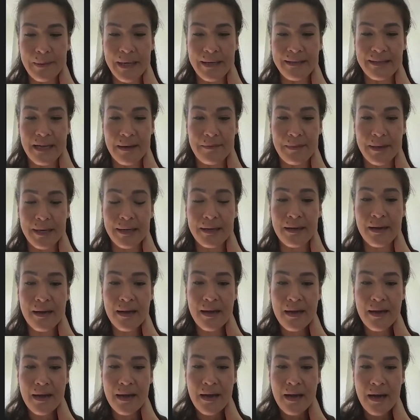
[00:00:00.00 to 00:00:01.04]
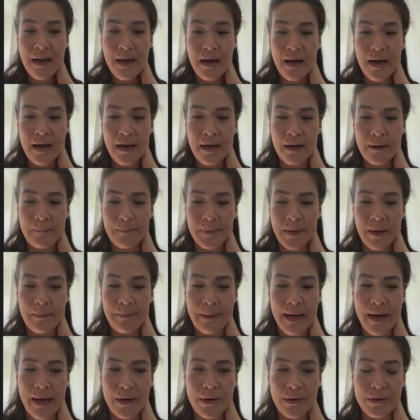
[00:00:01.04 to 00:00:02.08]
pandemic,
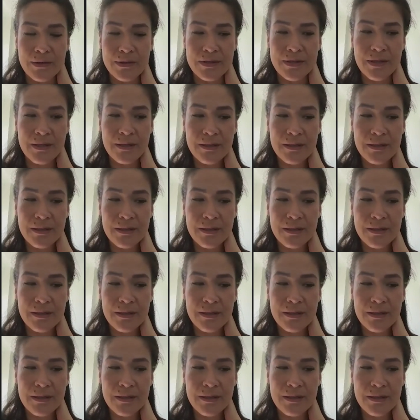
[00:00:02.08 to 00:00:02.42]
about